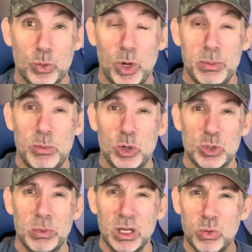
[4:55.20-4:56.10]
quite a bit more.
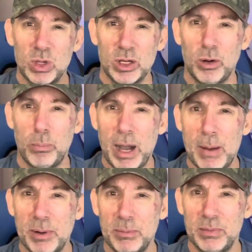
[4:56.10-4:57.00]
So I'm going to throw a little pop up,